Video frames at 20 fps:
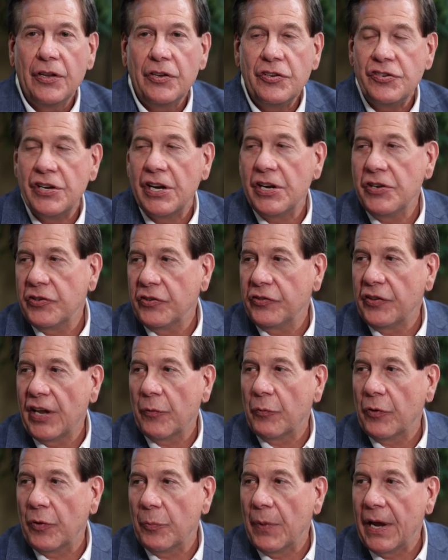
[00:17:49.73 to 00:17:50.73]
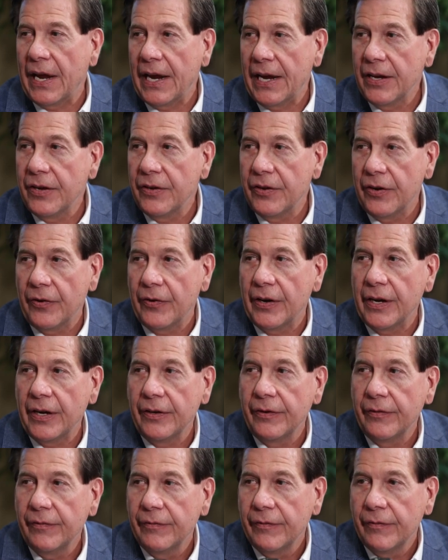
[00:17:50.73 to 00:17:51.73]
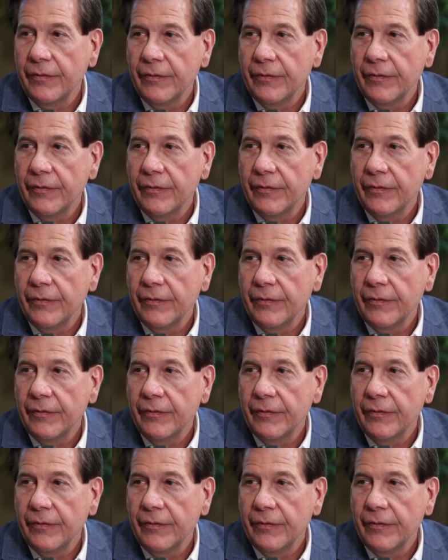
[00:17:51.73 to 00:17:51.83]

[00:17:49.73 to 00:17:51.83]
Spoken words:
changes that were made during